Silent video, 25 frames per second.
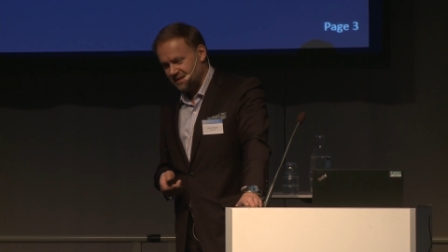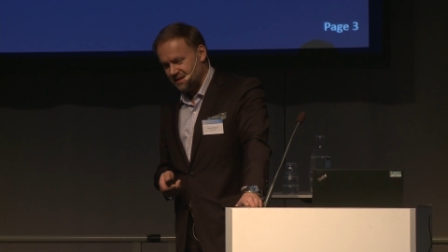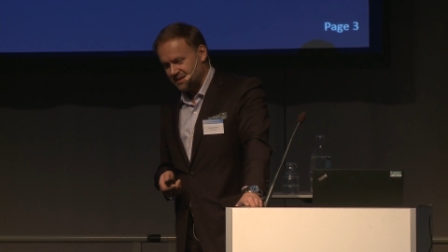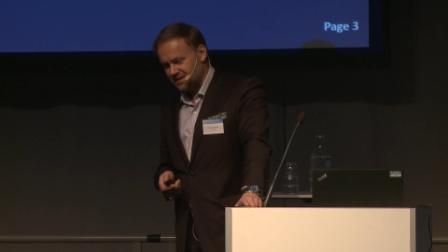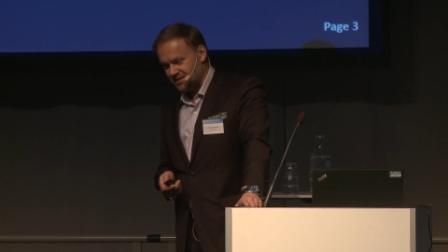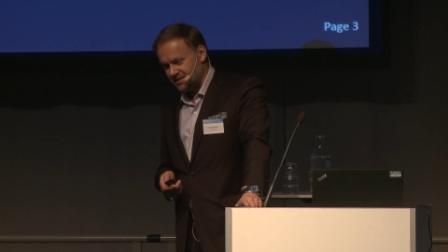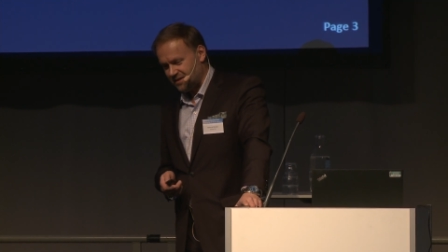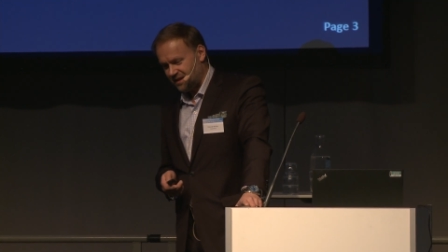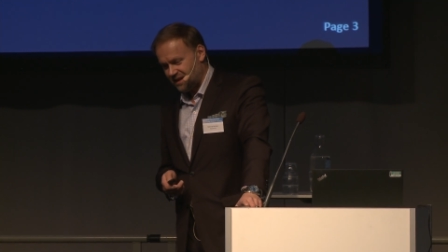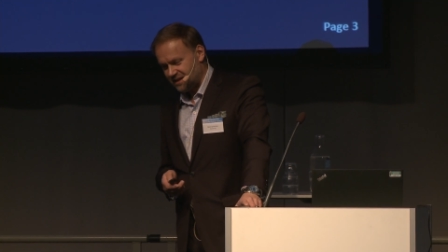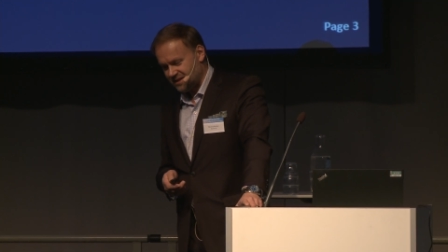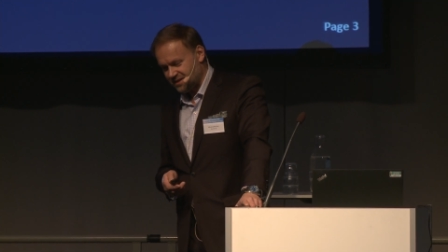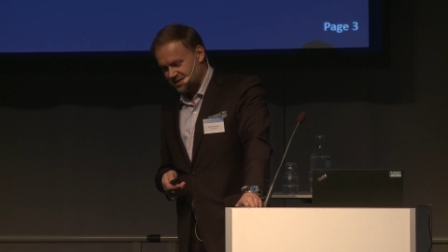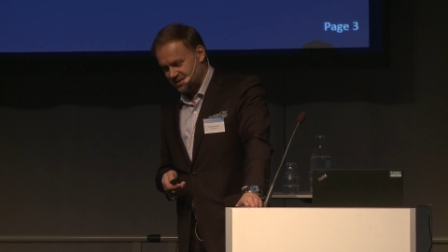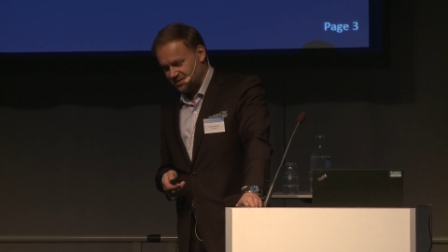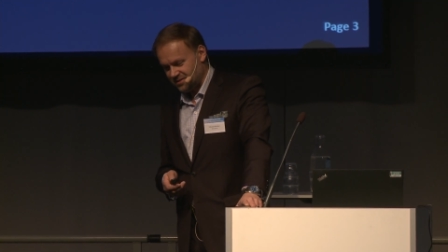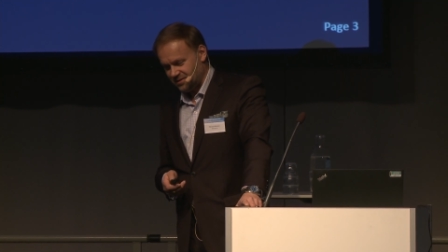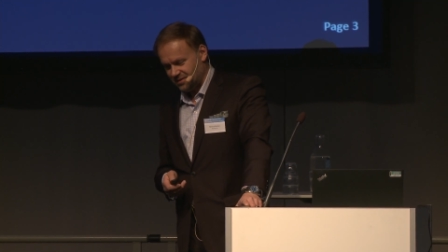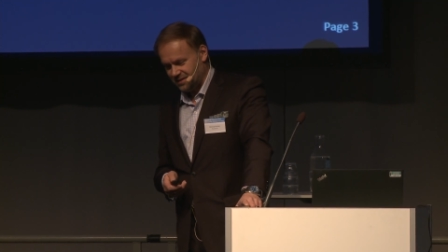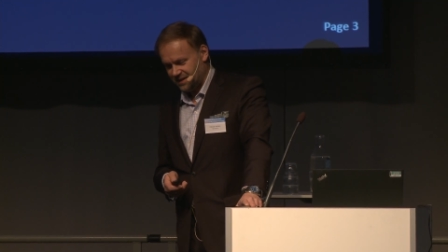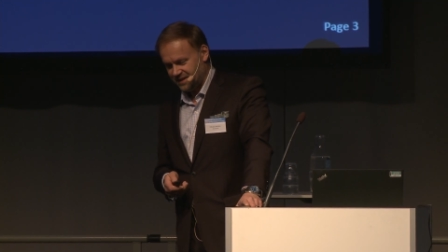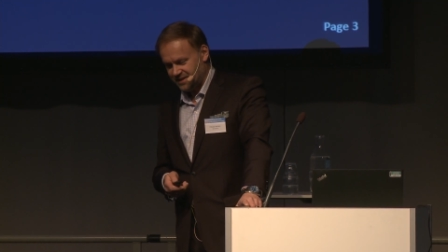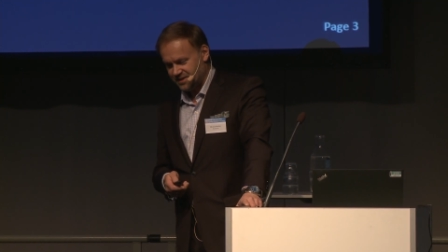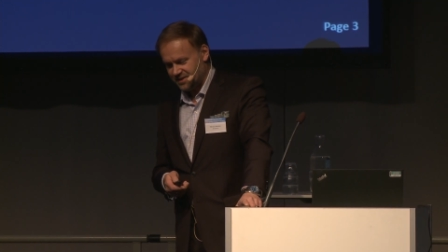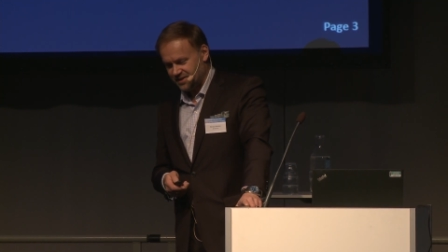
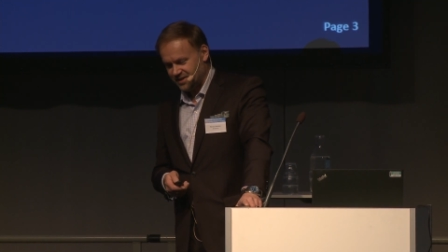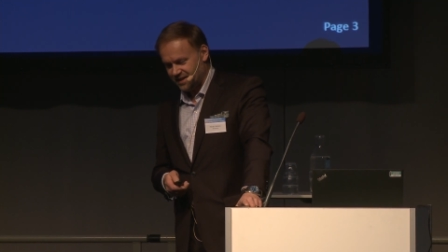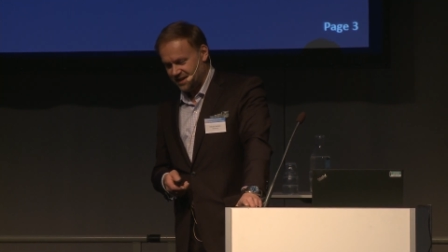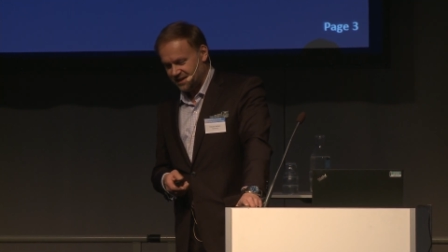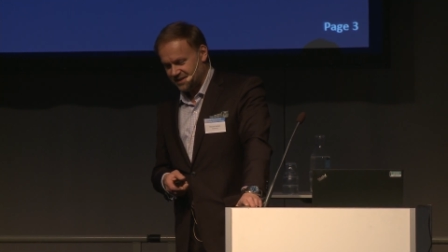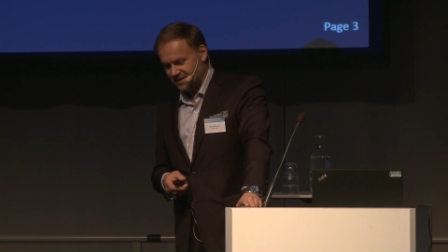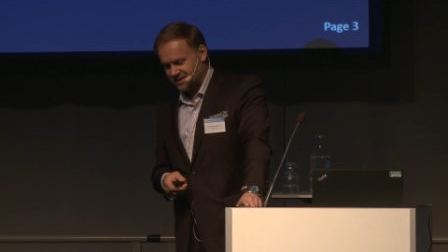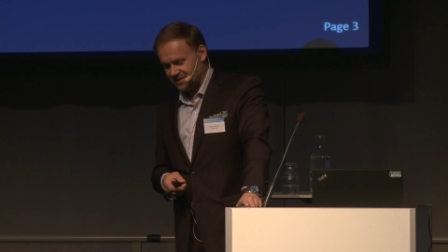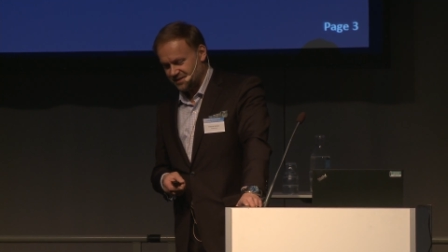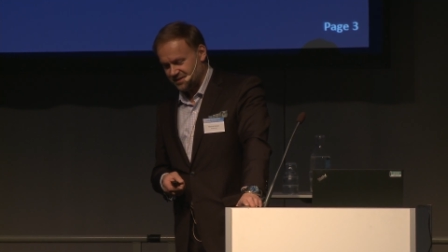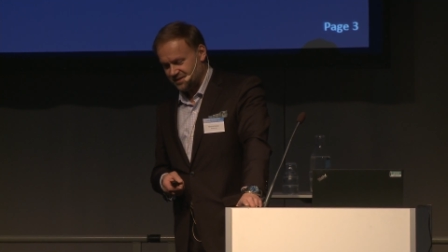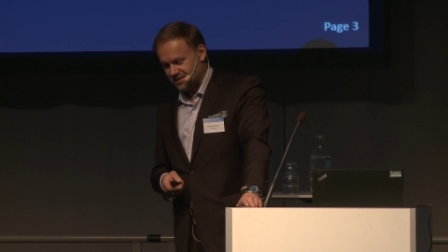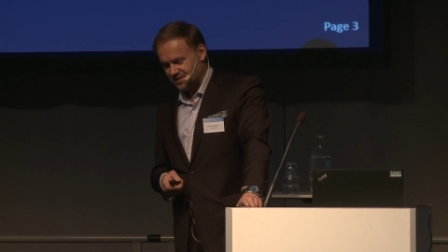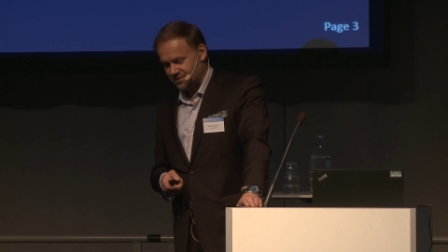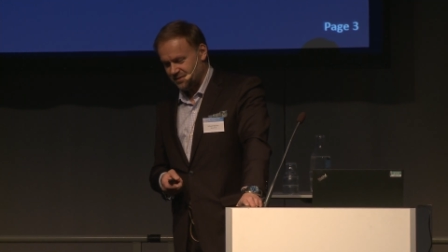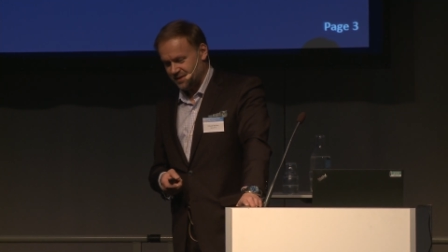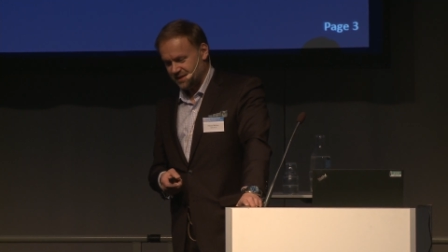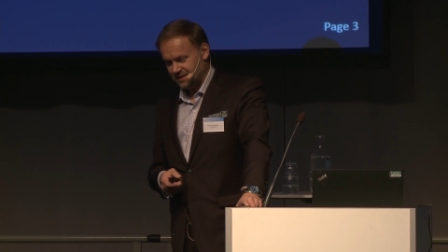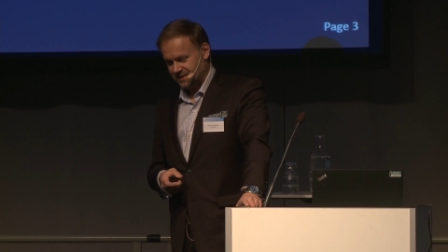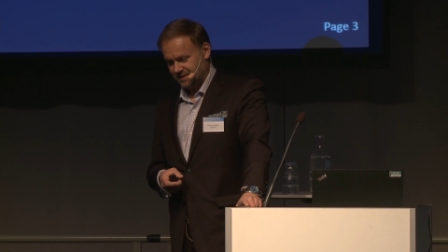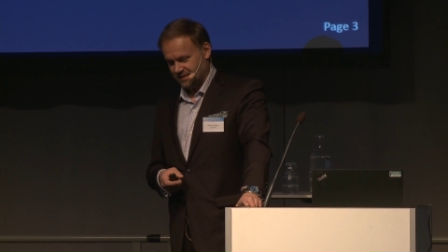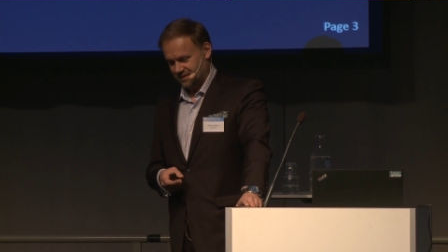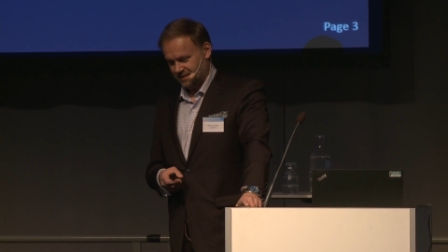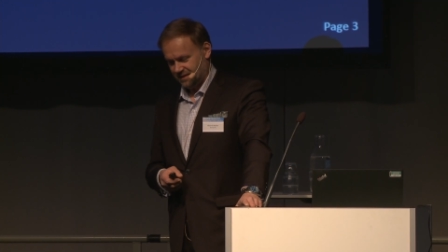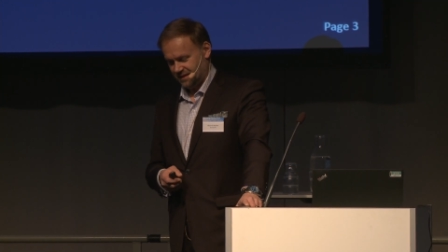International Energy Agency
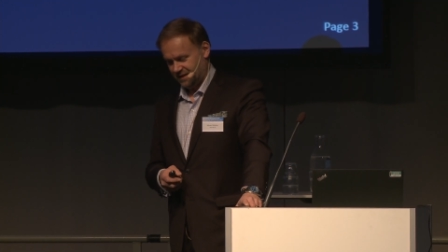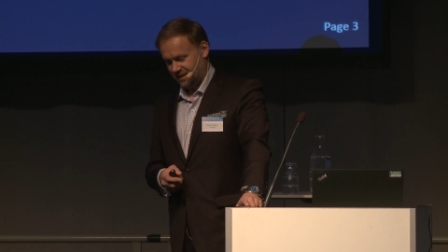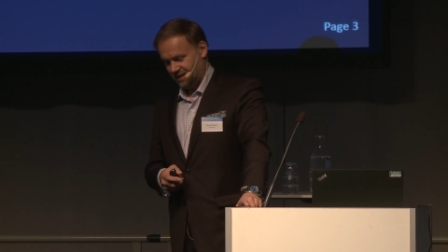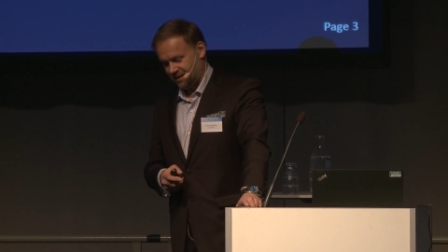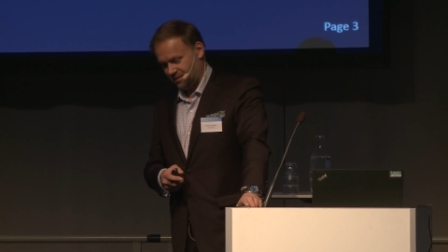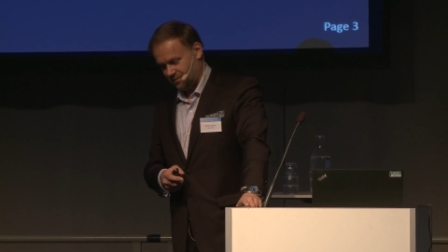recently,